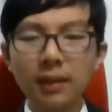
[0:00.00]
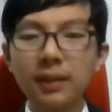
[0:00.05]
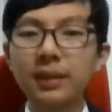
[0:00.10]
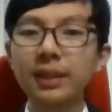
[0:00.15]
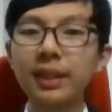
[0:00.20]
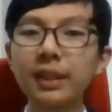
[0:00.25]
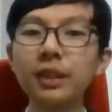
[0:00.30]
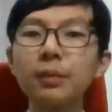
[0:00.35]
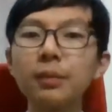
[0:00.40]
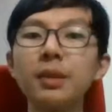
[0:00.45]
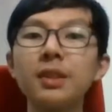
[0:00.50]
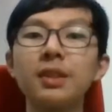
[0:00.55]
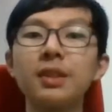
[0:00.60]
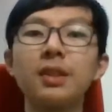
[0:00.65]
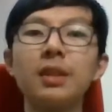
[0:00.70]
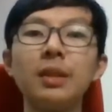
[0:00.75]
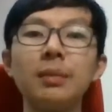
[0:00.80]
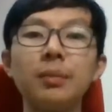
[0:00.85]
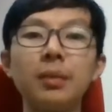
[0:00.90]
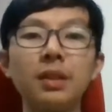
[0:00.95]
Gentleman's
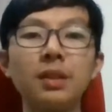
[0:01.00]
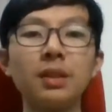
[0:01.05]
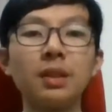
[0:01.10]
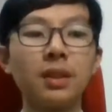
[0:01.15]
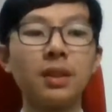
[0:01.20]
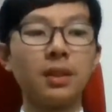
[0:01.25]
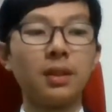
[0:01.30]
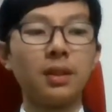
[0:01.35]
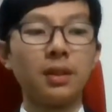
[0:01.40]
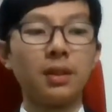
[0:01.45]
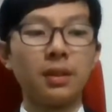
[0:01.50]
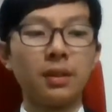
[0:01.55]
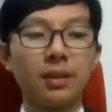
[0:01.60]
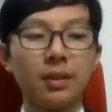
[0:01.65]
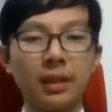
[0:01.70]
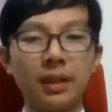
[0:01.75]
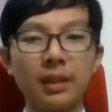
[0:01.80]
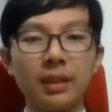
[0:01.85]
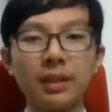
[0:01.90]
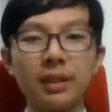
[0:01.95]
Agreement
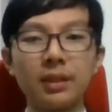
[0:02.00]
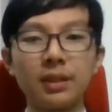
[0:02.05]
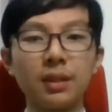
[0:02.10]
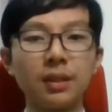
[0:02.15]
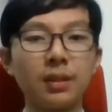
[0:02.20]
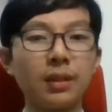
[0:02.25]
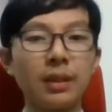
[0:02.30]
is